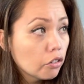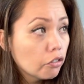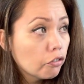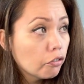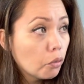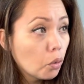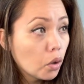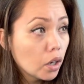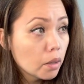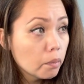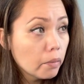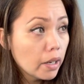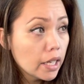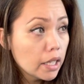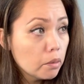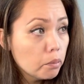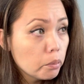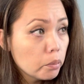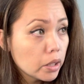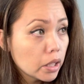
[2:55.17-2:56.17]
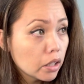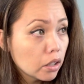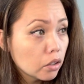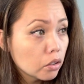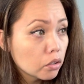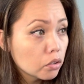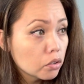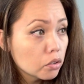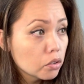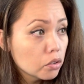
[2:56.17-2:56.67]
for my
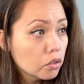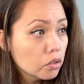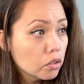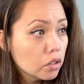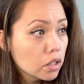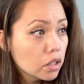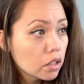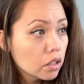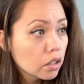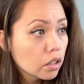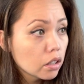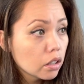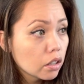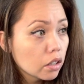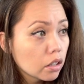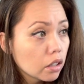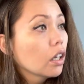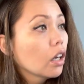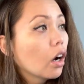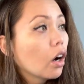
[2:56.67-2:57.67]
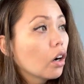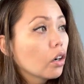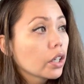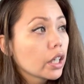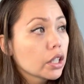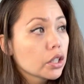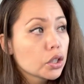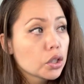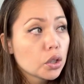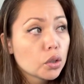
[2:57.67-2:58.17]
bills,
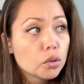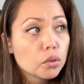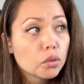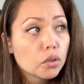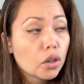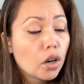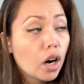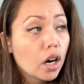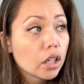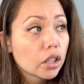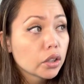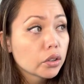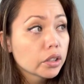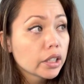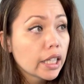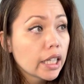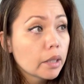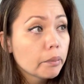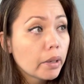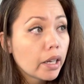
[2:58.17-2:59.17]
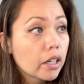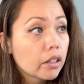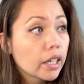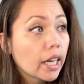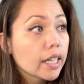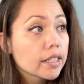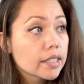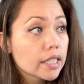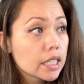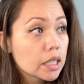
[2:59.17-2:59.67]
okay, so car loan came out
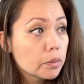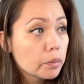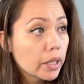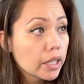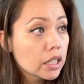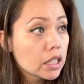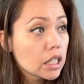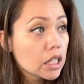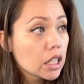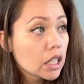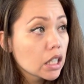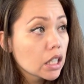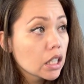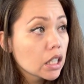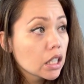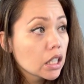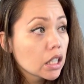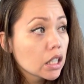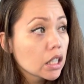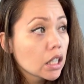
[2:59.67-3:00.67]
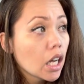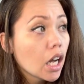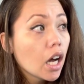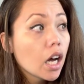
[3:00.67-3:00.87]
as expected.